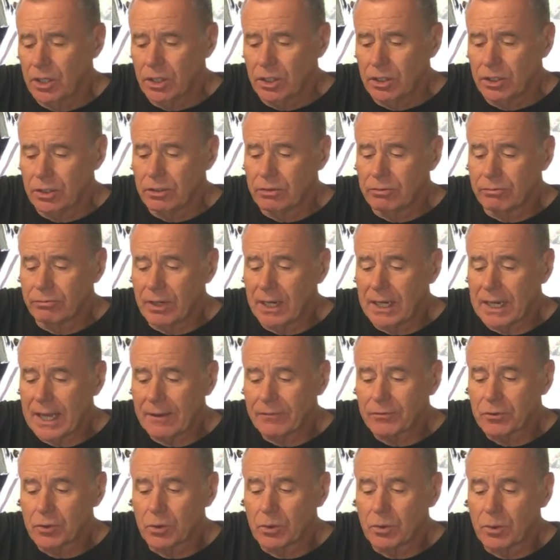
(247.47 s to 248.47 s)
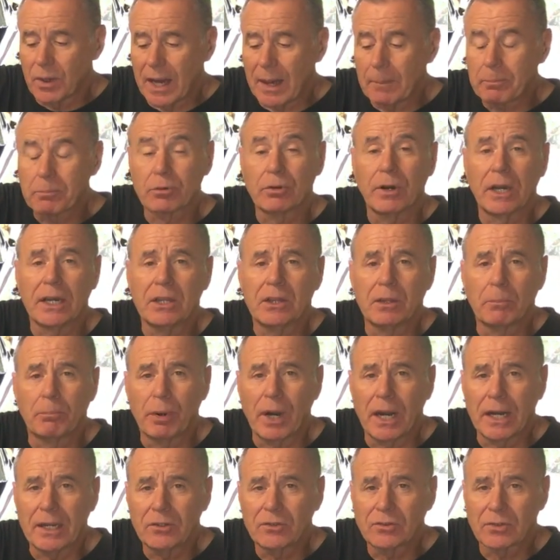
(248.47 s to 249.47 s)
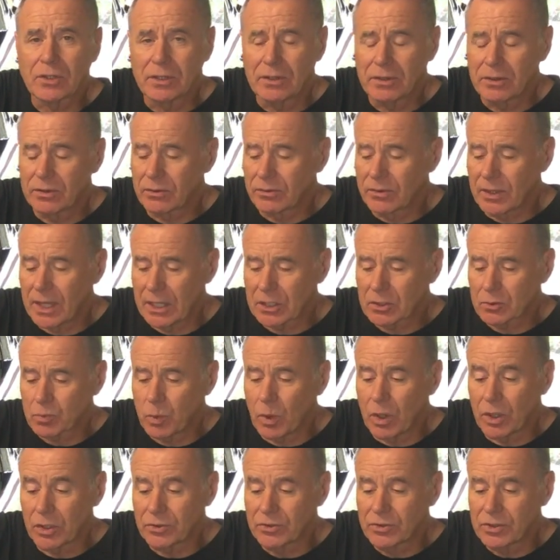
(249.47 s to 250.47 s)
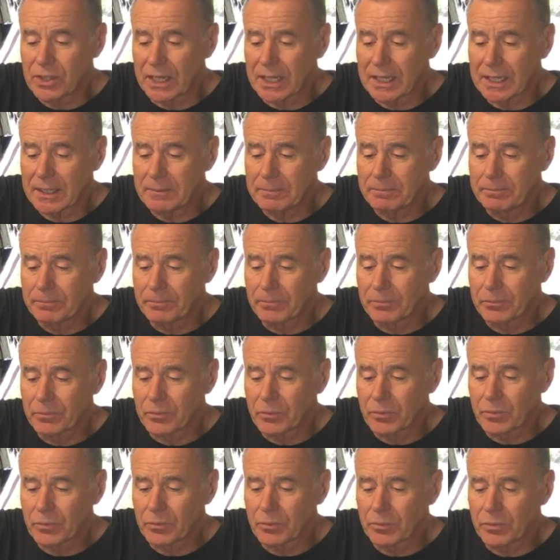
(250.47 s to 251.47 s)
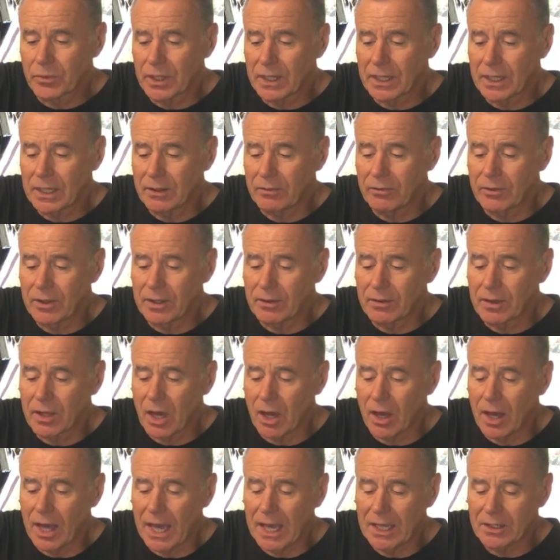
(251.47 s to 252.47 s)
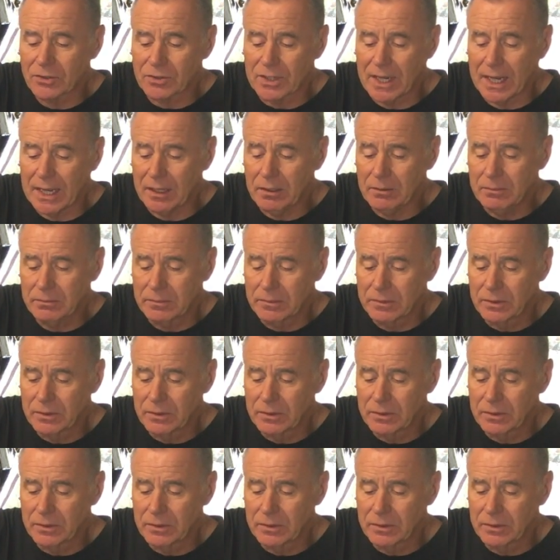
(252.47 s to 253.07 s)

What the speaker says: you really have to upgrade the brakes, and that's what the car has now.